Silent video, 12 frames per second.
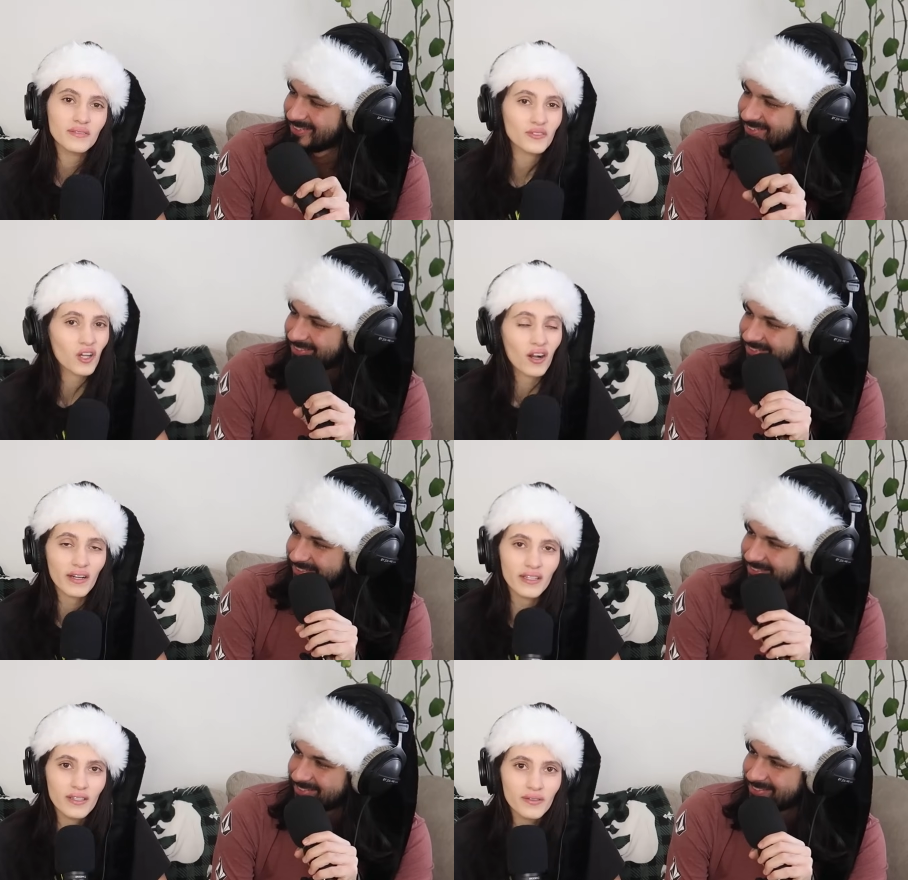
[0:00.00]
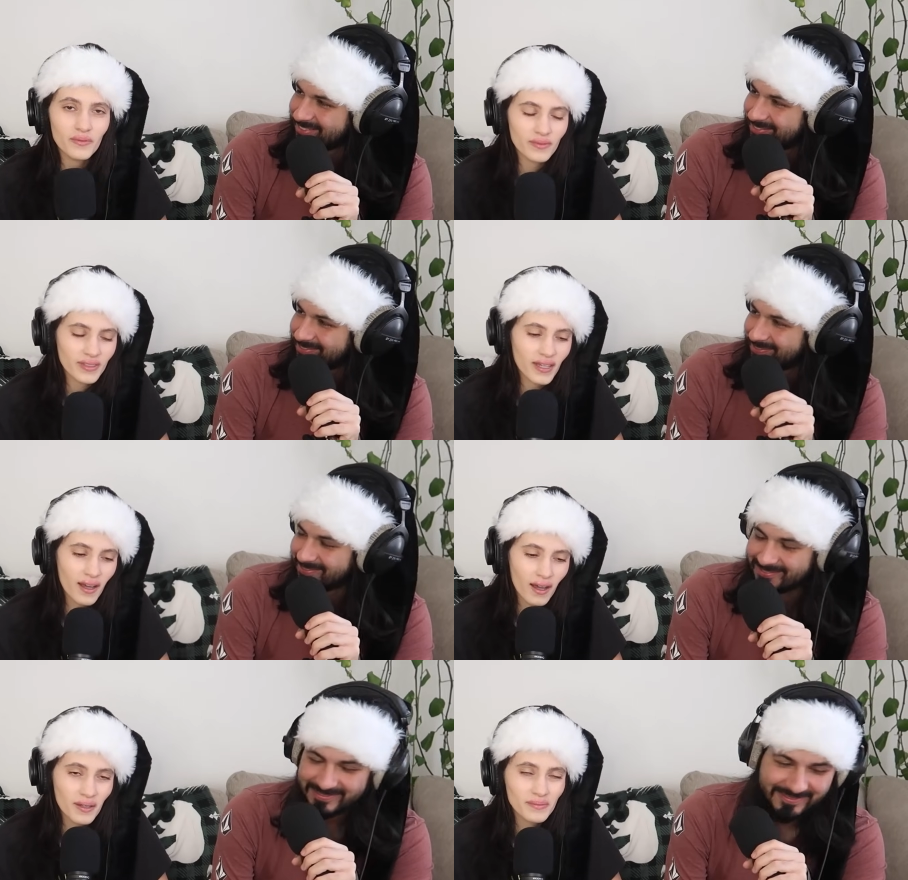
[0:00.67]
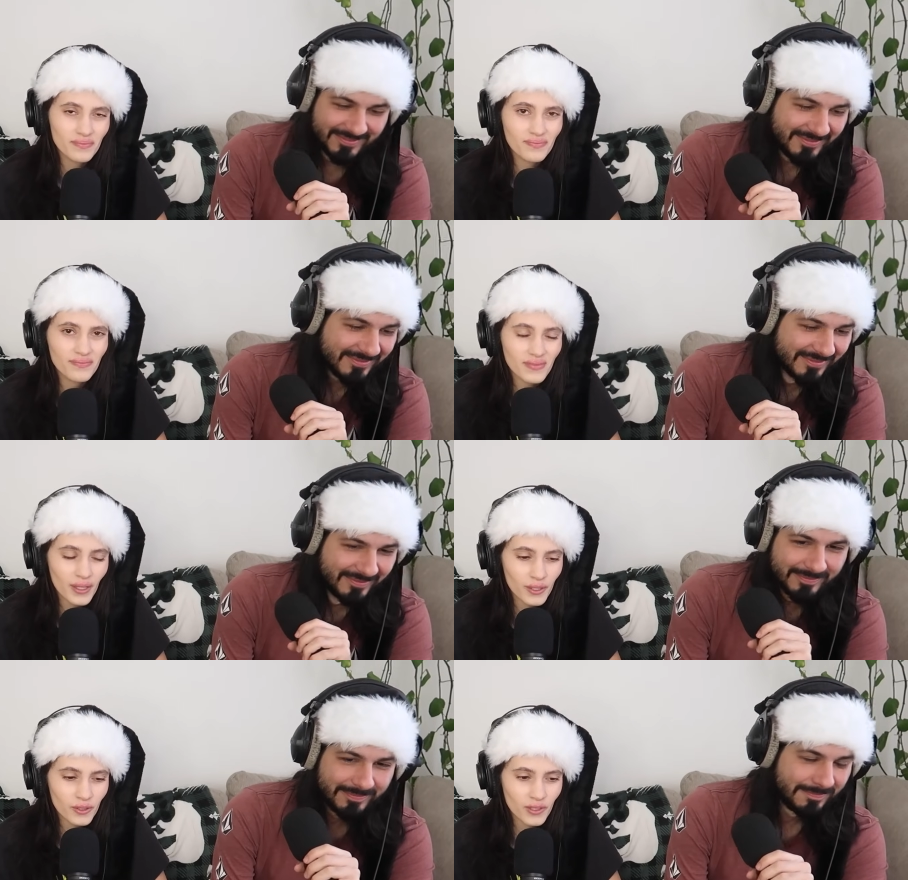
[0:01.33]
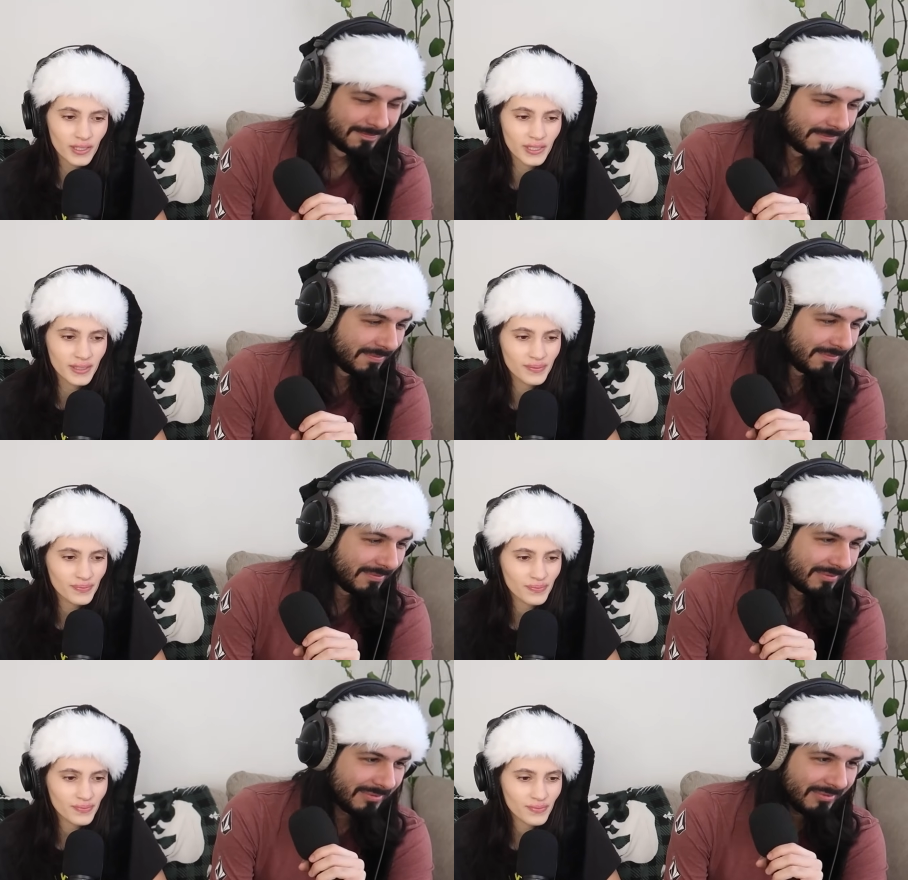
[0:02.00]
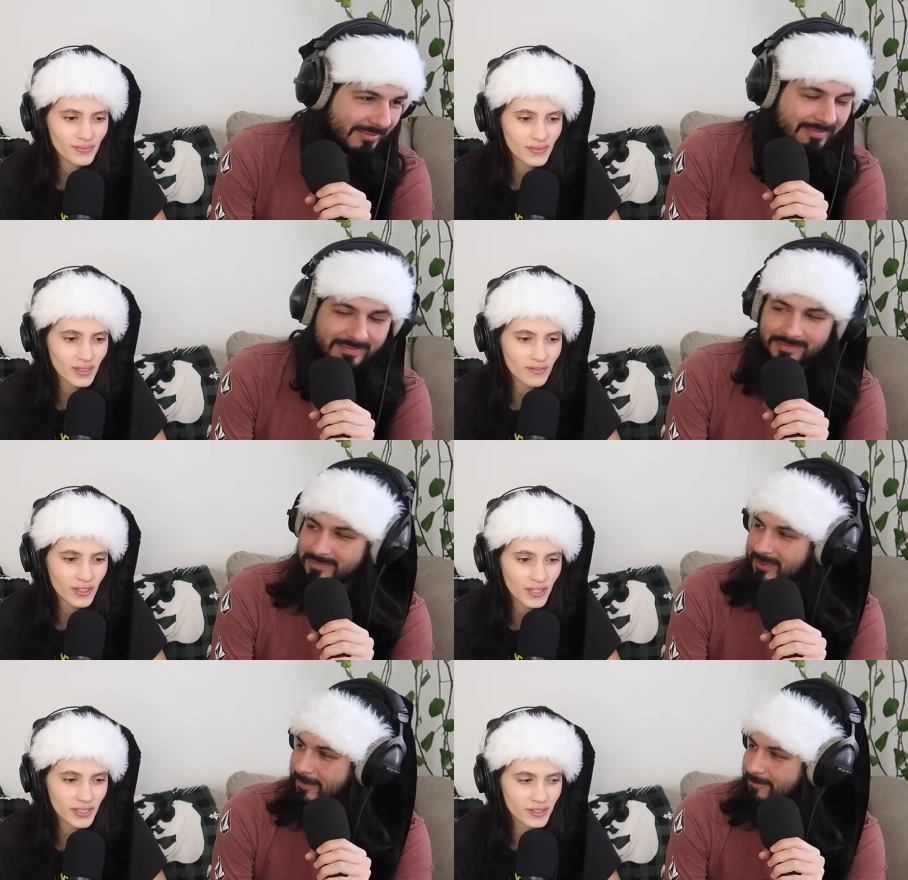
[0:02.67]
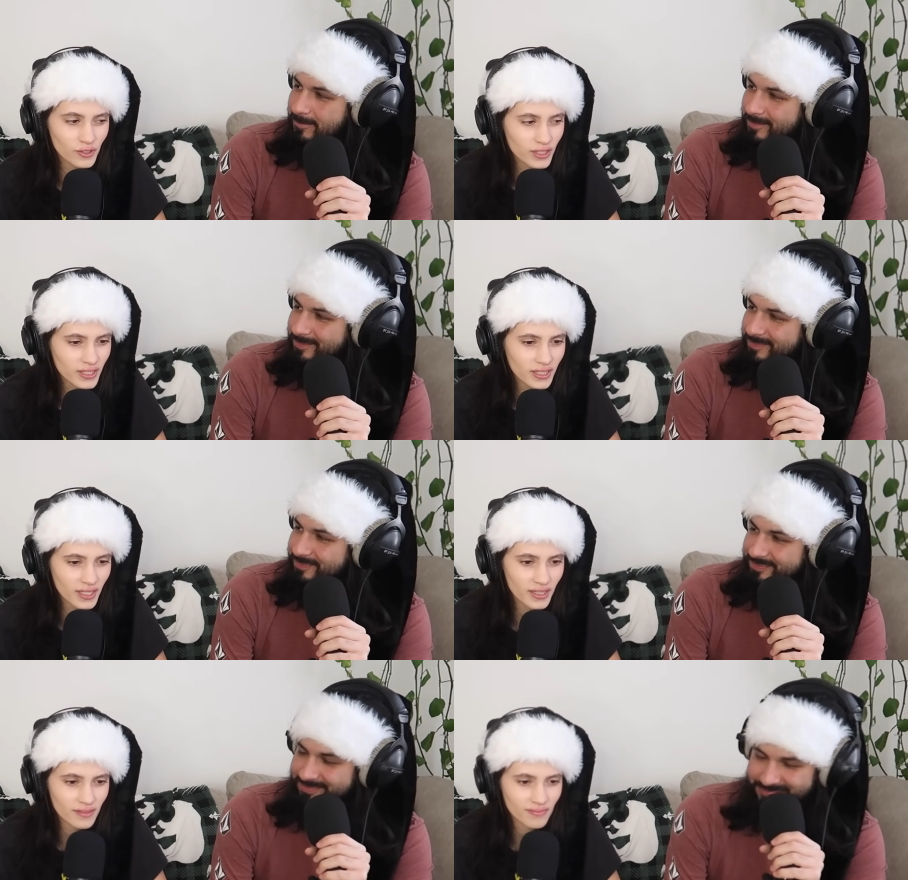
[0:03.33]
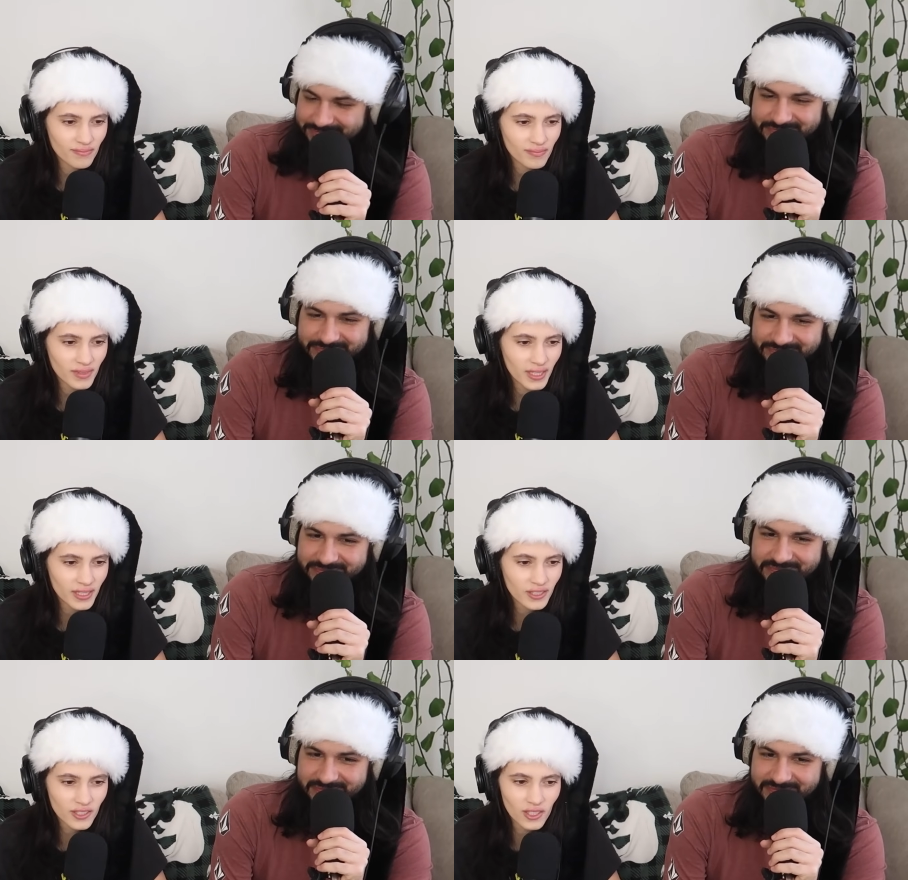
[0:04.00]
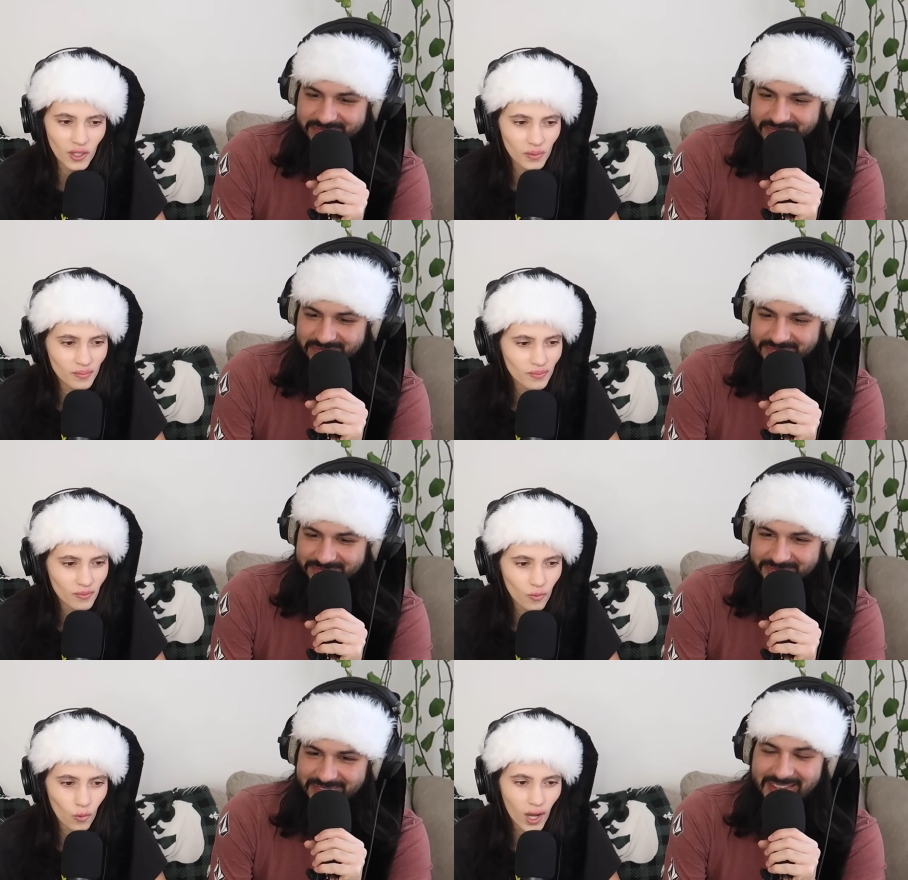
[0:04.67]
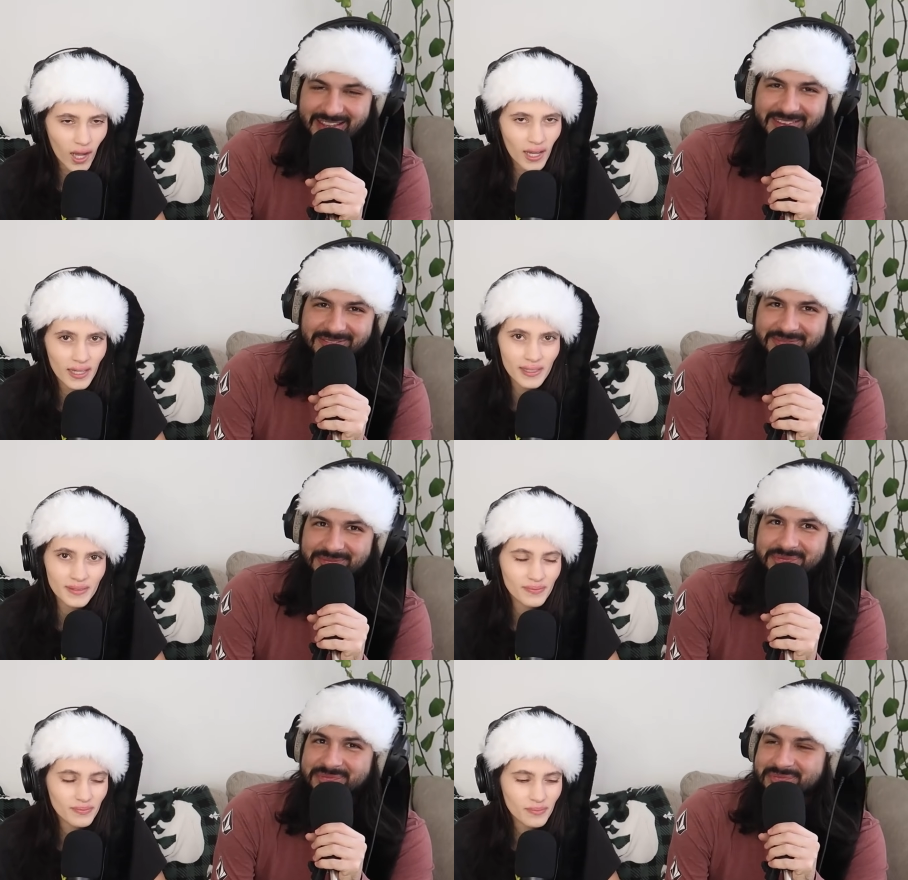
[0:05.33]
Speaker 1: Sorry. Yeah, I agree. Very interesting. Let us know why.